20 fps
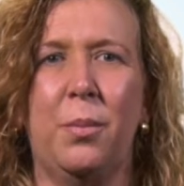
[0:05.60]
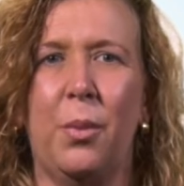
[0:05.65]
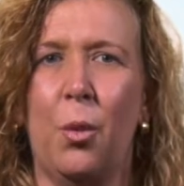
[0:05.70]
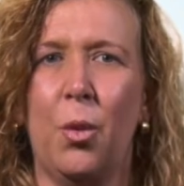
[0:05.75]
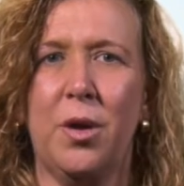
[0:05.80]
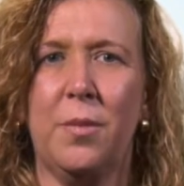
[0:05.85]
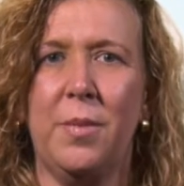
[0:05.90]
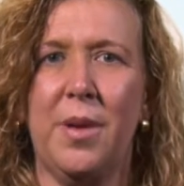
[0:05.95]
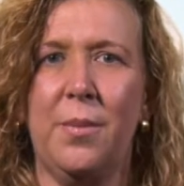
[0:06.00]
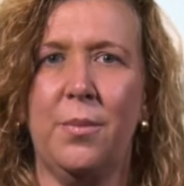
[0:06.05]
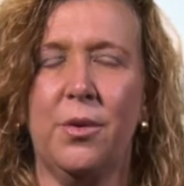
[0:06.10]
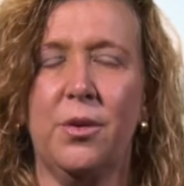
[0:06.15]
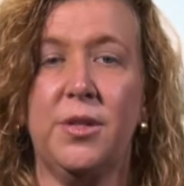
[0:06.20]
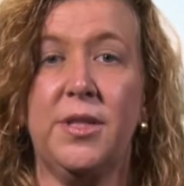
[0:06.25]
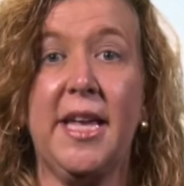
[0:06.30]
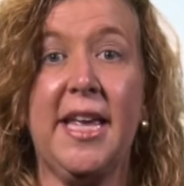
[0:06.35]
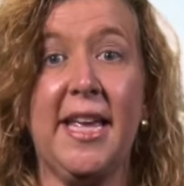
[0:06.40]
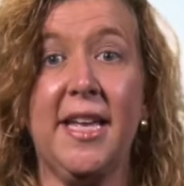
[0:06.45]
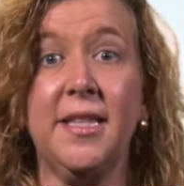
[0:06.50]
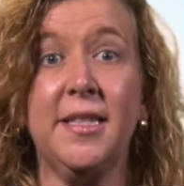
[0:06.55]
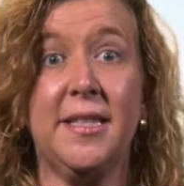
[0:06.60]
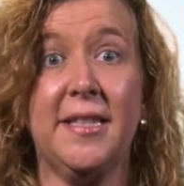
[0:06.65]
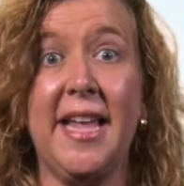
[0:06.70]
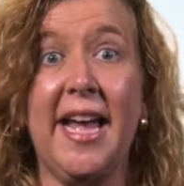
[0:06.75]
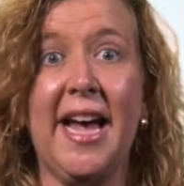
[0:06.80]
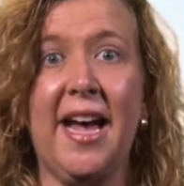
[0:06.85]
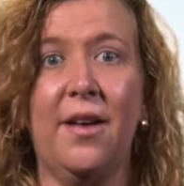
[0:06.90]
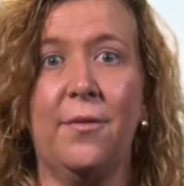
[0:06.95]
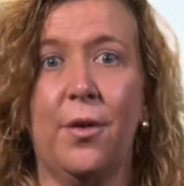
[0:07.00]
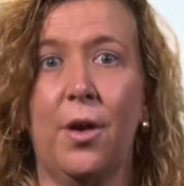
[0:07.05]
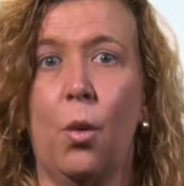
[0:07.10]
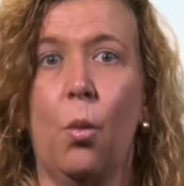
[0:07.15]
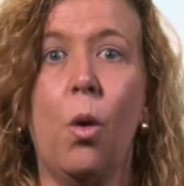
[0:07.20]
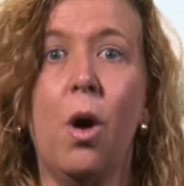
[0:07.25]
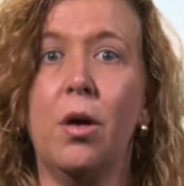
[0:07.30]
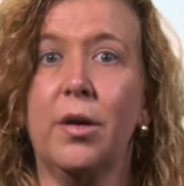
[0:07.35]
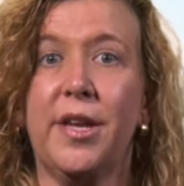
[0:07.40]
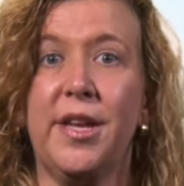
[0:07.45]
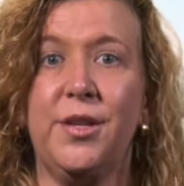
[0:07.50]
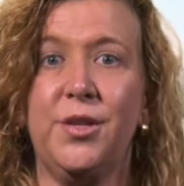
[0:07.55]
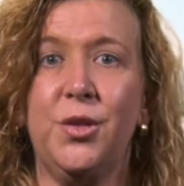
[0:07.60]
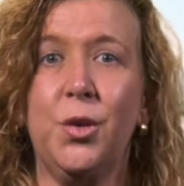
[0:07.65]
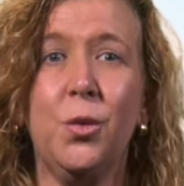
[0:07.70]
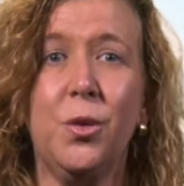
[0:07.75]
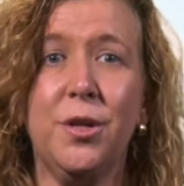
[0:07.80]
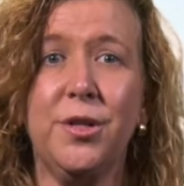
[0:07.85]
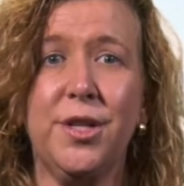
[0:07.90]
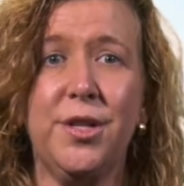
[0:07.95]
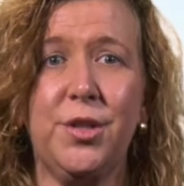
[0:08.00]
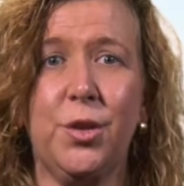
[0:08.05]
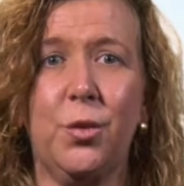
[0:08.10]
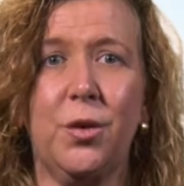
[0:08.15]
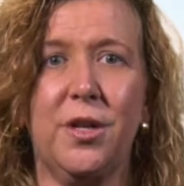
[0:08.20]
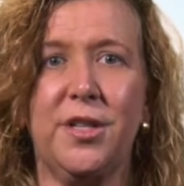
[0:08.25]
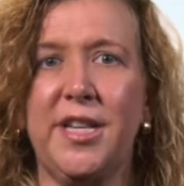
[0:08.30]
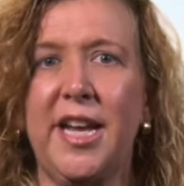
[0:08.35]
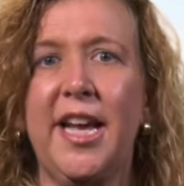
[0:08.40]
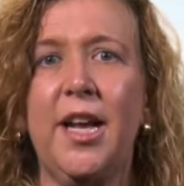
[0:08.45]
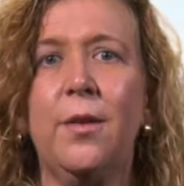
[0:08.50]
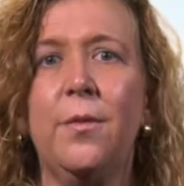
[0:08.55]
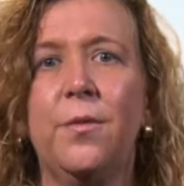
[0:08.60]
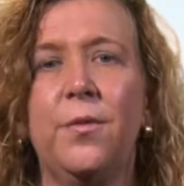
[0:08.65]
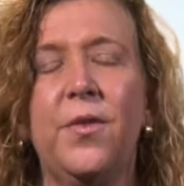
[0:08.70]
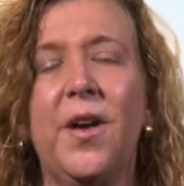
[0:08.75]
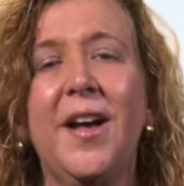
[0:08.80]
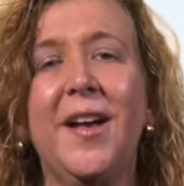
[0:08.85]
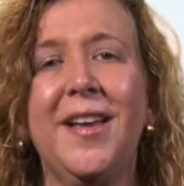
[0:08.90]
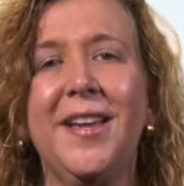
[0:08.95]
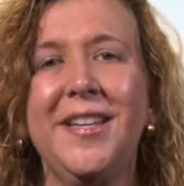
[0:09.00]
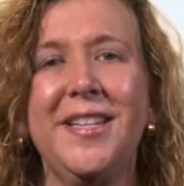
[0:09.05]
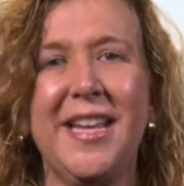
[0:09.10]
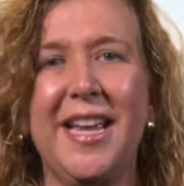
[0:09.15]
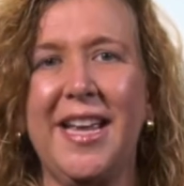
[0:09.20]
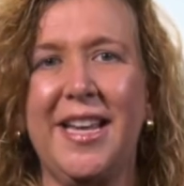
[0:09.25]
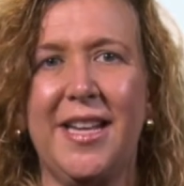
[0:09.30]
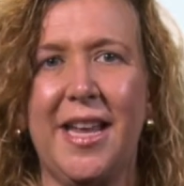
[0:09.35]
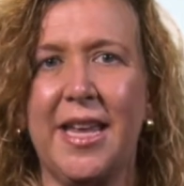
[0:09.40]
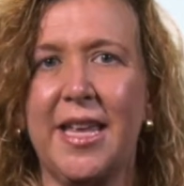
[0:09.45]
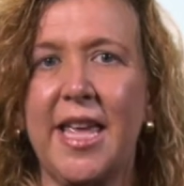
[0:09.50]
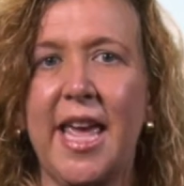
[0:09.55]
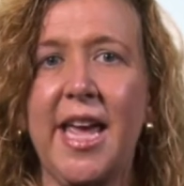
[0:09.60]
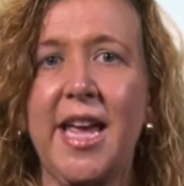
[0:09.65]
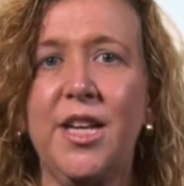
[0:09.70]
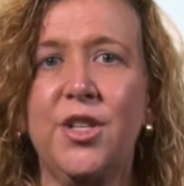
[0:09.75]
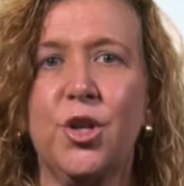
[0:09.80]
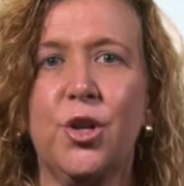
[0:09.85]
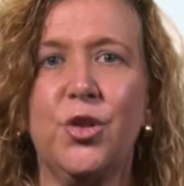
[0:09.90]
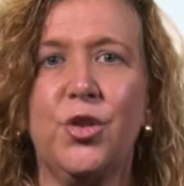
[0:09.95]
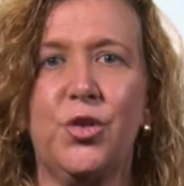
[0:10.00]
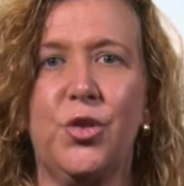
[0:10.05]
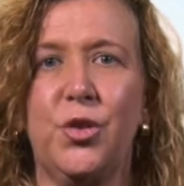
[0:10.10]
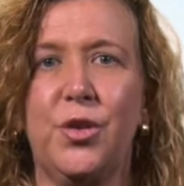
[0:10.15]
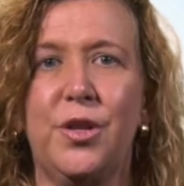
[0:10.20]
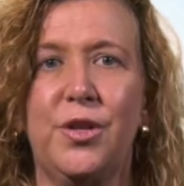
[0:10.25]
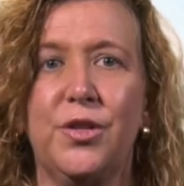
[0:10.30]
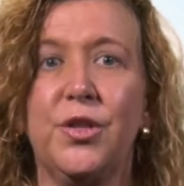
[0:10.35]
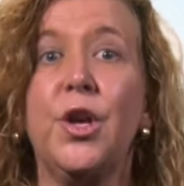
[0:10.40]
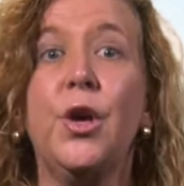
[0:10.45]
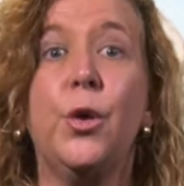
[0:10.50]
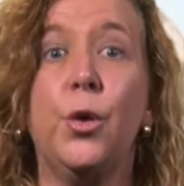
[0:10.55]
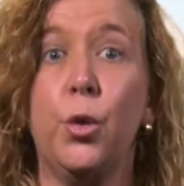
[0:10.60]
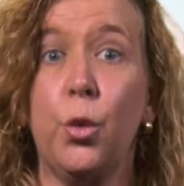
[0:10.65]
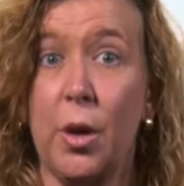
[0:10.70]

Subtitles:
board members and staff are walking door to door to help find and engage our students